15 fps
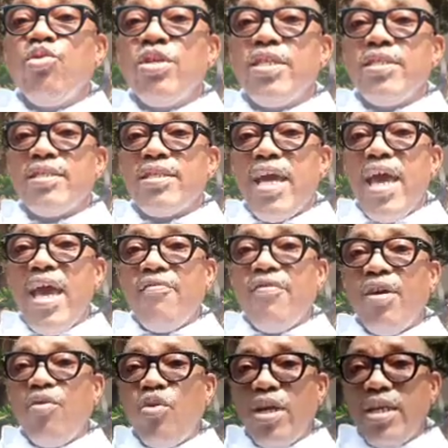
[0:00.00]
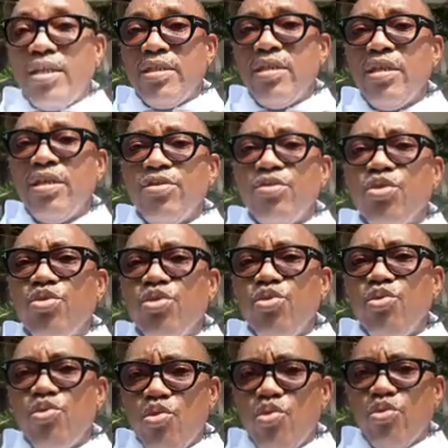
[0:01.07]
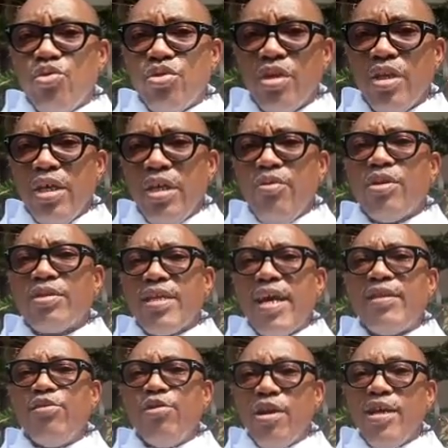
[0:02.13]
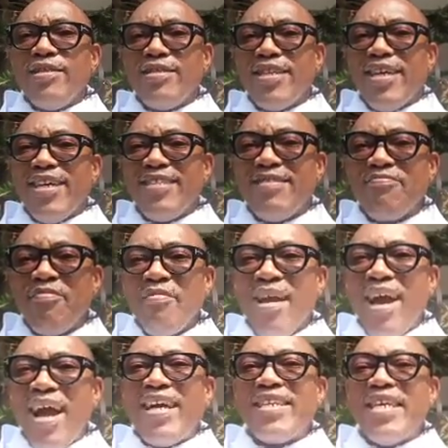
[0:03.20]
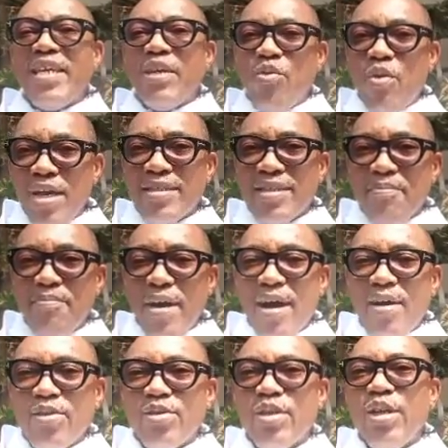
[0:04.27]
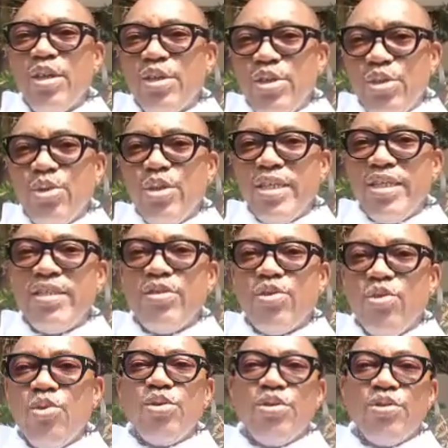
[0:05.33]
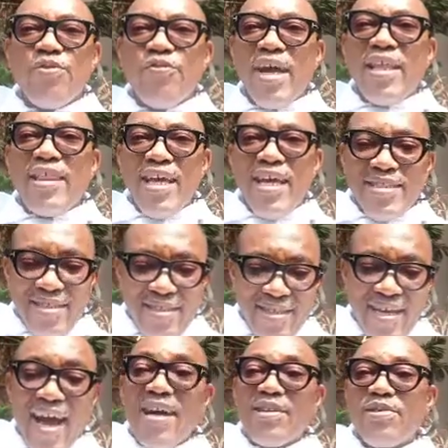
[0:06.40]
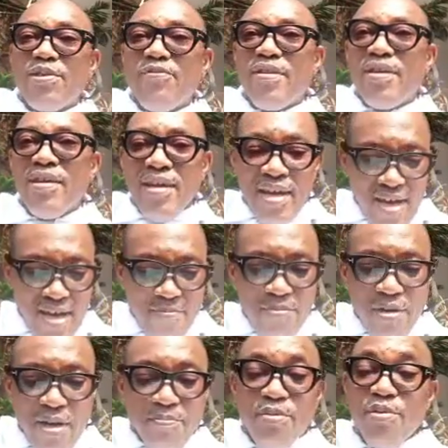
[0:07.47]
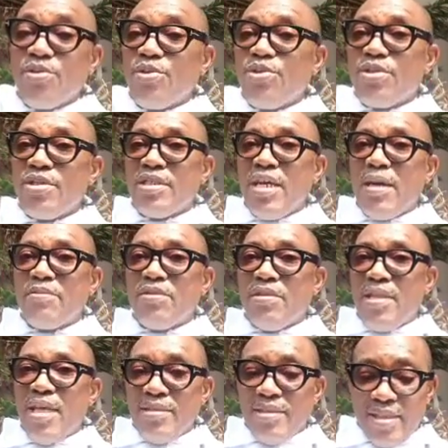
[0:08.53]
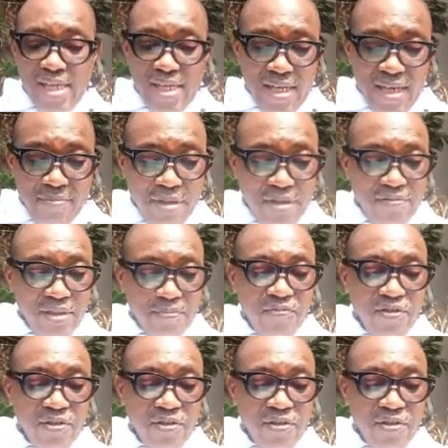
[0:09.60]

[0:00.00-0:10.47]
is ever willing to do good. He was anointed and he went about doing good. You'll find that in the Acts of the Apostles in chapter 10, 10 I believe is,